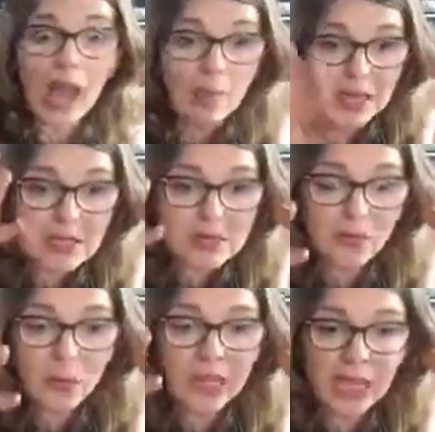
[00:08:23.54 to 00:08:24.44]
Because
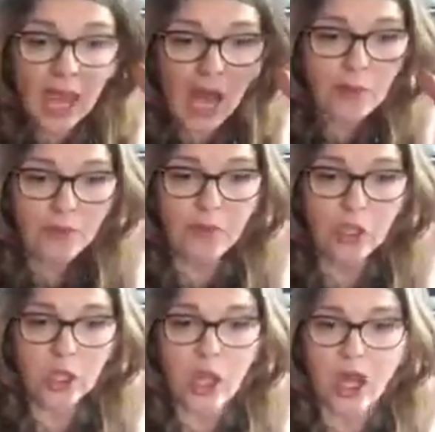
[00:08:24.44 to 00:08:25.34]
for me, I'm
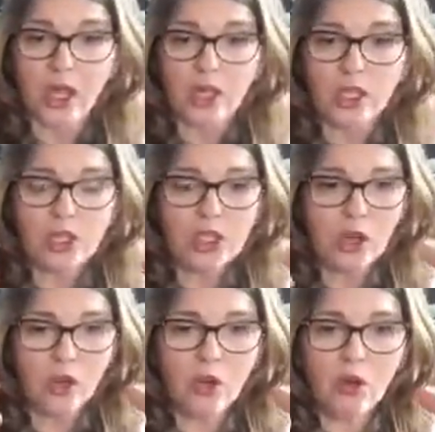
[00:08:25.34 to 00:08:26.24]
full on.
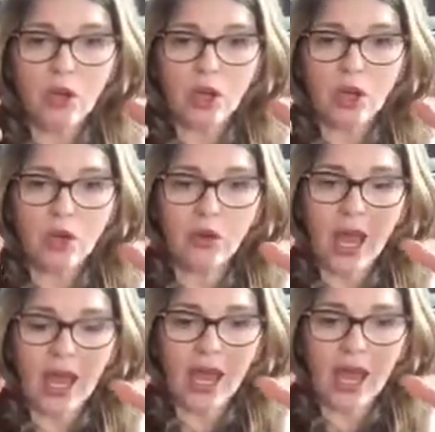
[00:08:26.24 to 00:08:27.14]
So,
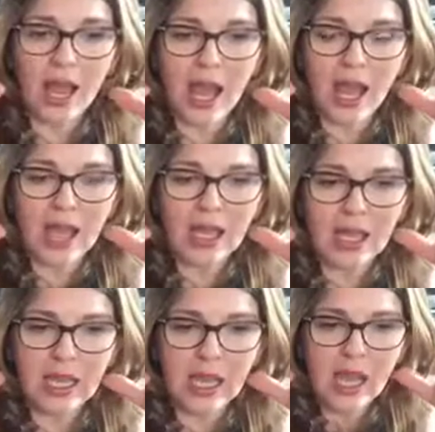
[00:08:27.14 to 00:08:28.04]

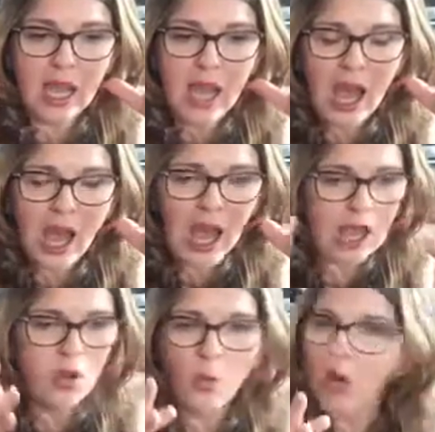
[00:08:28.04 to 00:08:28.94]
I
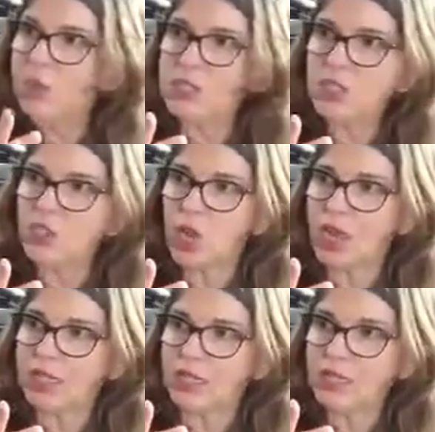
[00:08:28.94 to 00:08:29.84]
don't want to be
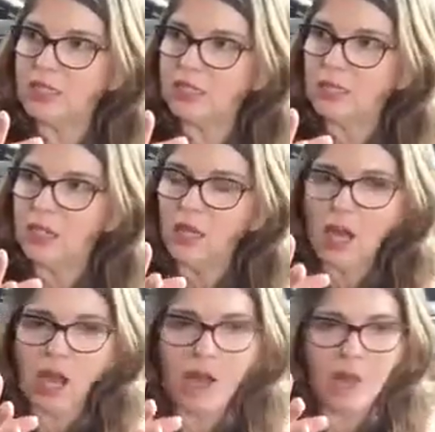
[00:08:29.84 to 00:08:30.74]
distracted
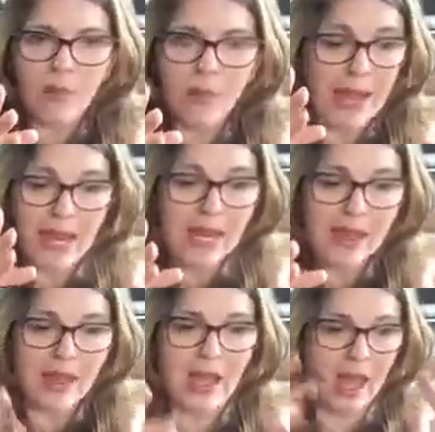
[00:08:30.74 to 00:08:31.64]
by
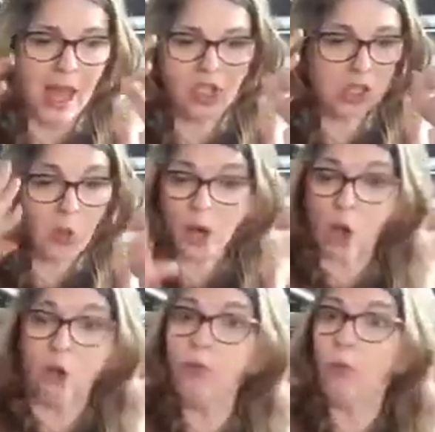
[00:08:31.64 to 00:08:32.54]
anything. I just want to
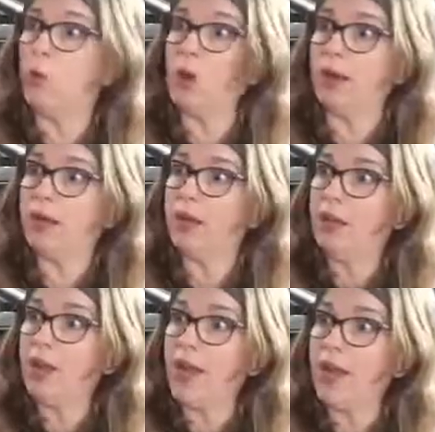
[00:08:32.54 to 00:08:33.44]
go for it.
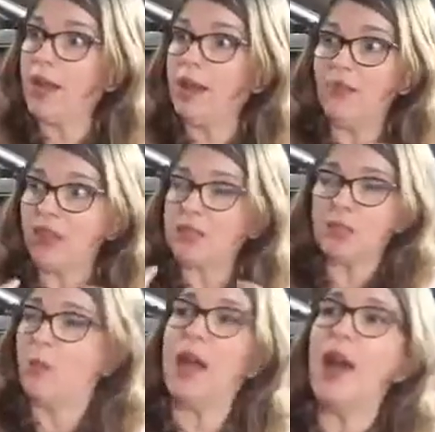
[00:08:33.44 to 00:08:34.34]
And that's the
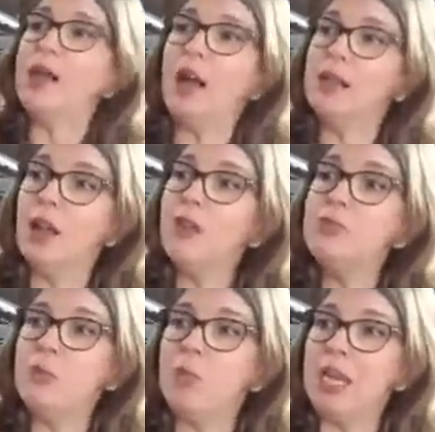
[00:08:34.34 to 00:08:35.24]
way I love
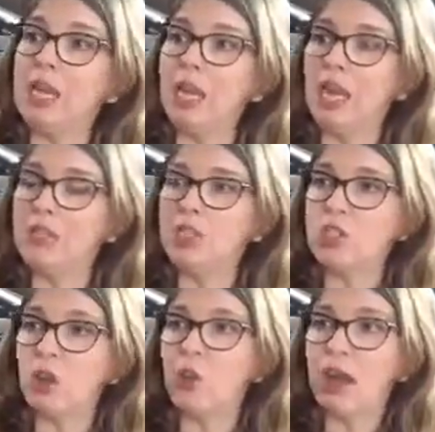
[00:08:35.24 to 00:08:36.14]
to be. And
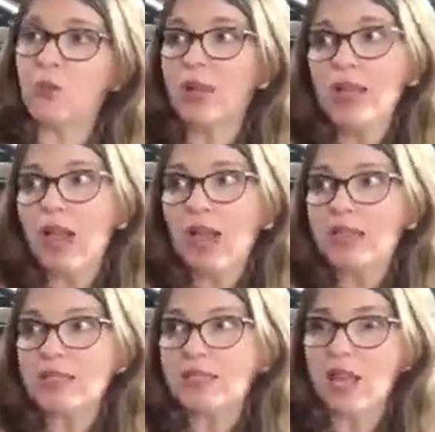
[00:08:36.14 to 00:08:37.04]
so I
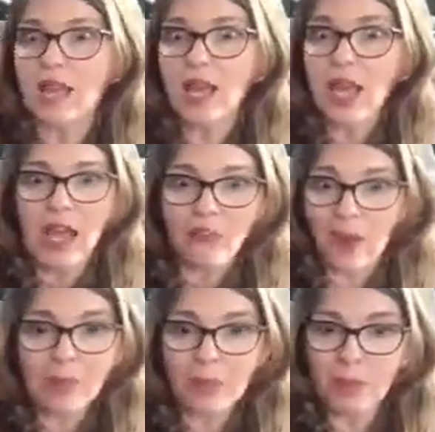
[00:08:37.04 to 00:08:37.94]
realized that if
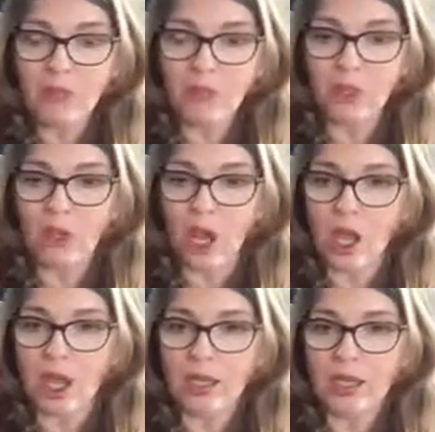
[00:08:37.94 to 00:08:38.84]
I'm going to be full
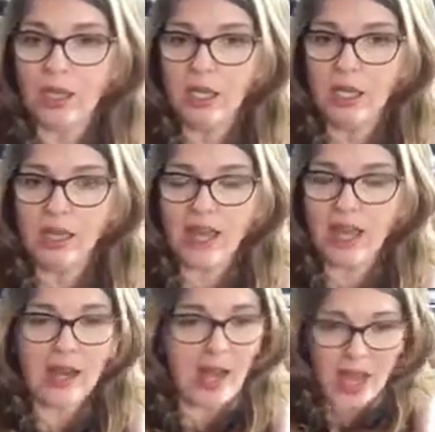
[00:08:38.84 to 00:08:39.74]
on,
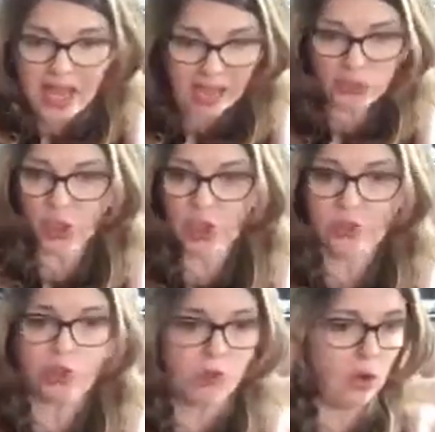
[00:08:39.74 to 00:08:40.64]
then I have to
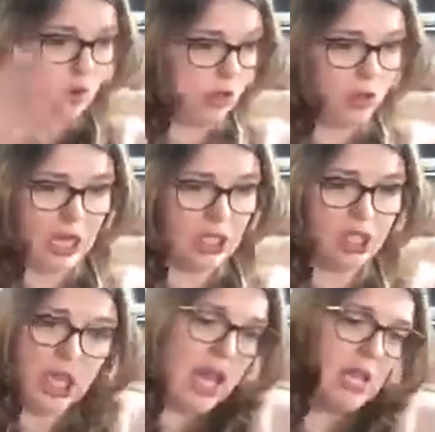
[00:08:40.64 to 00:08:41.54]
choose a role
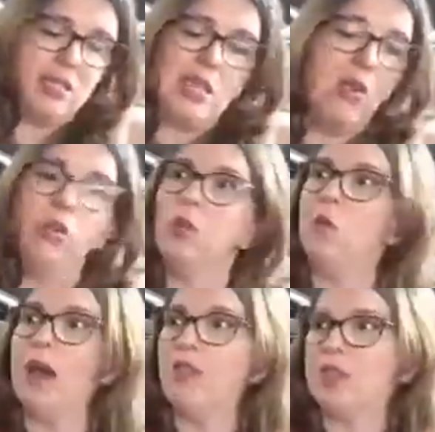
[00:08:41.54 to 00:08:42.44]
each day. It's the only
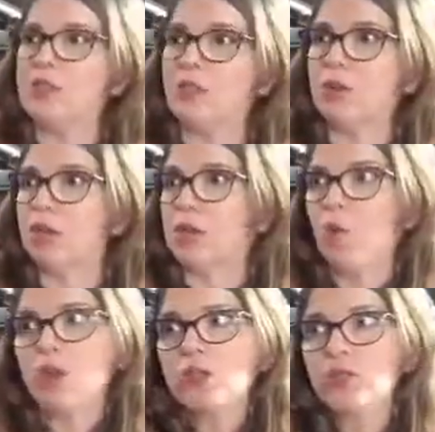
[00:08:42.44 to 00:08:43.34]
way that it's really
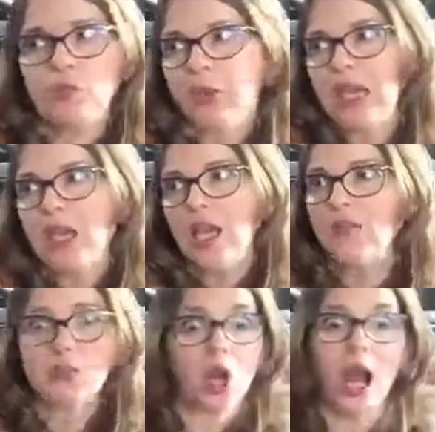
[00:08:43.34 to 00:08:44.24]
worked for me.
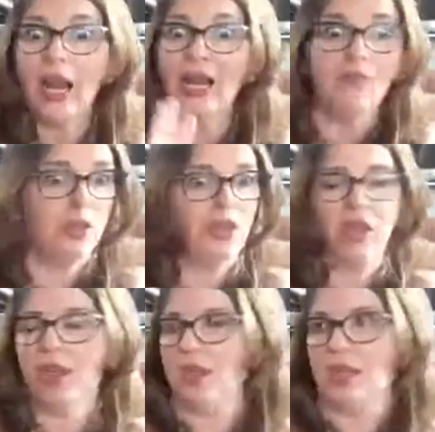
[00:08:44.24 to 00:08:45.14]
I've tried
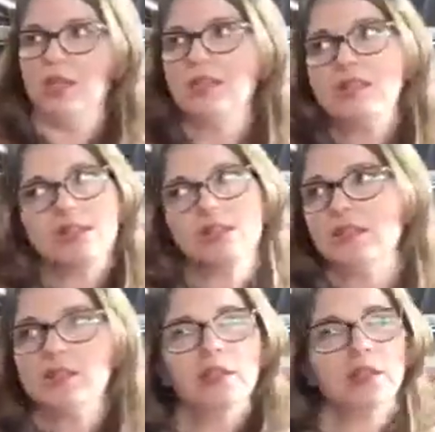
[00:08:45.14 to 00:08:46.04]
everything, and
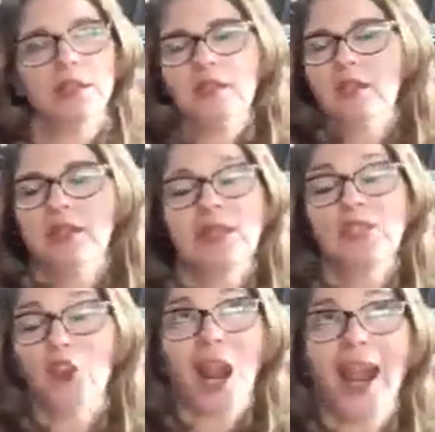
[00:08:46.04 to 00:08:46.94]
it's
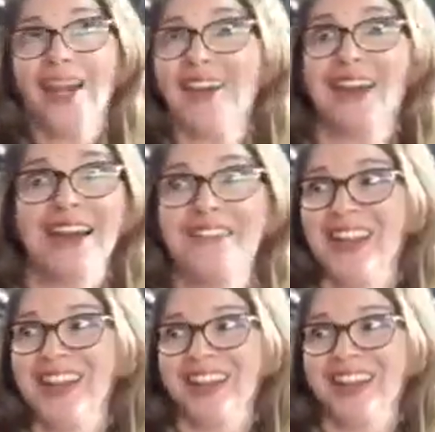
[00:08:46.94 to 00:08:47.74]
great. I love it.